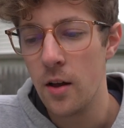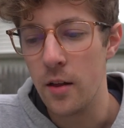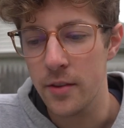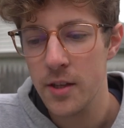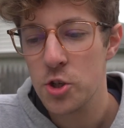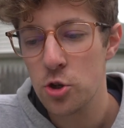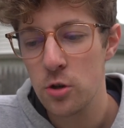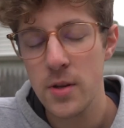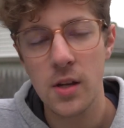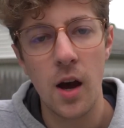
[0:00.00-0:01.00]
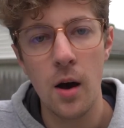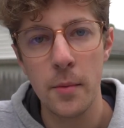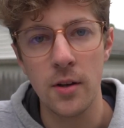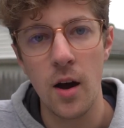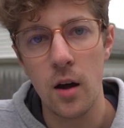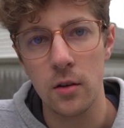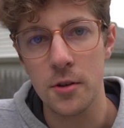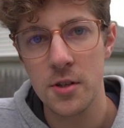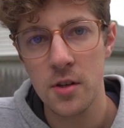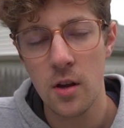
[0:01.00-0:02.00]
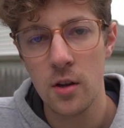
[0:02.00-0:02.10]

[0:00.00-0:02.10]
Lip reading: This should be common knowledge